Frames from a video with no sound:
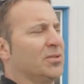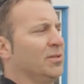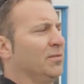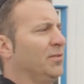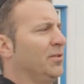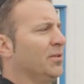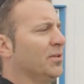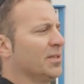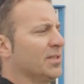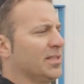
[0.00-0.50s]
So
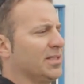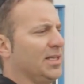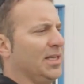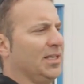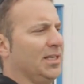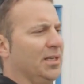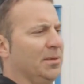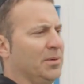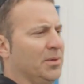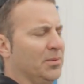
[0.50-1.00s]
if you're in a
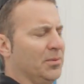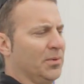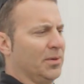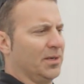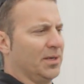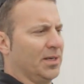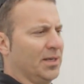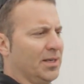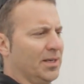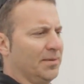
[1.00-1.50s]
state limit
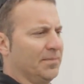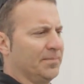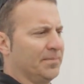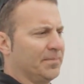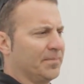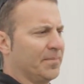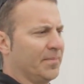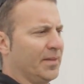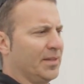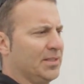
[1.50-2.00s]
where
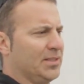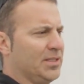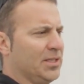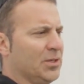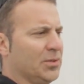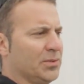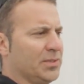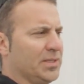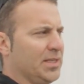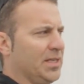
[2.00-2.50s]

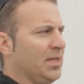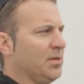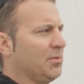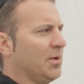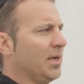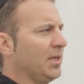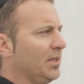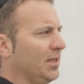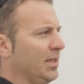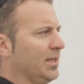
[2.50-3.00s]
DOT
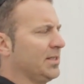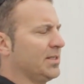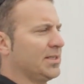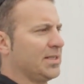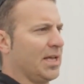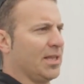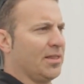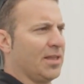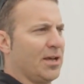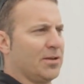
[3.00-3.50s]
regulates
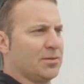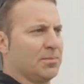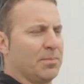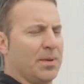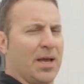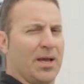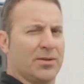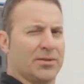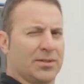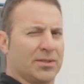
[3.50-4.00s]
10,000
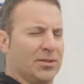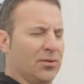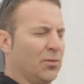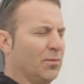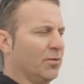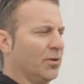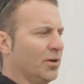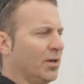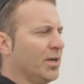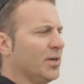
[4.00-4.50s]
pounds and
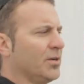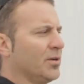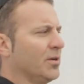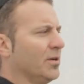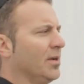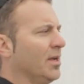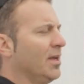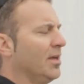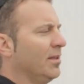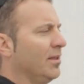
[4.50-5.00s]
over or
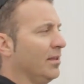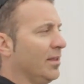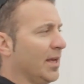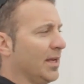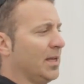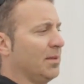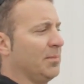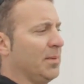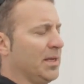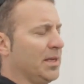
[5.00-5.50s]
under, then
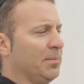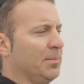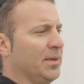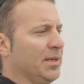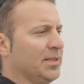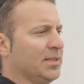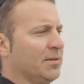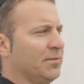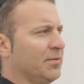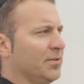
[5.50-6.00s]
that can make a
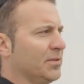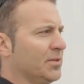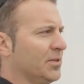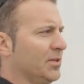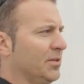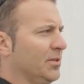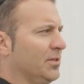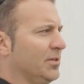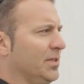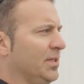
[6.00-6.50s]
big difference
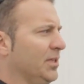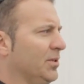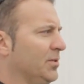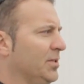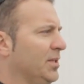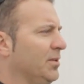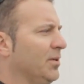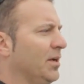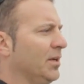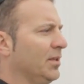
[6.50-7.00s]
on your
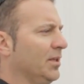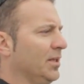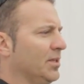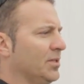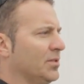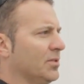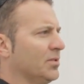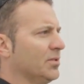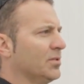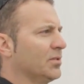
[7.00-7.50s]
DOT
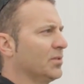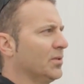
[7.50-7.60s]
regulations.